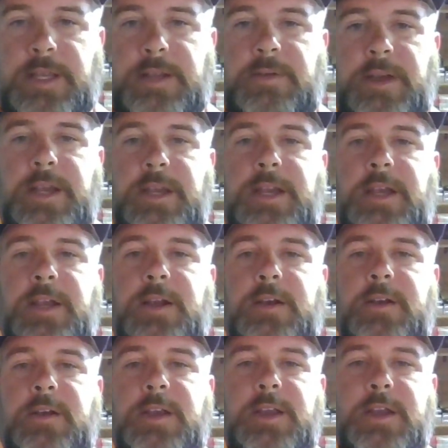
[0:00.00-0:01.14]
get right
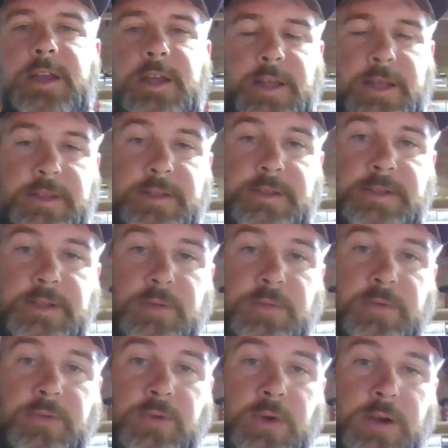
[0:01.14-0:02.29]
here, and this is our
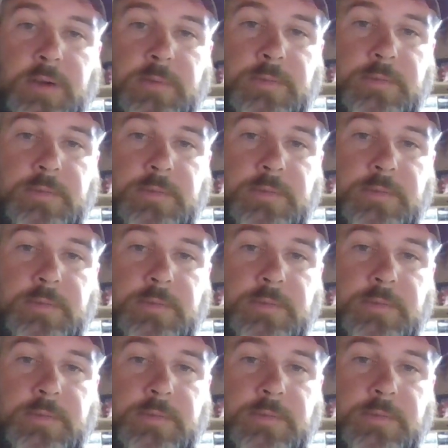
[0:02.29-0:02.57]
before.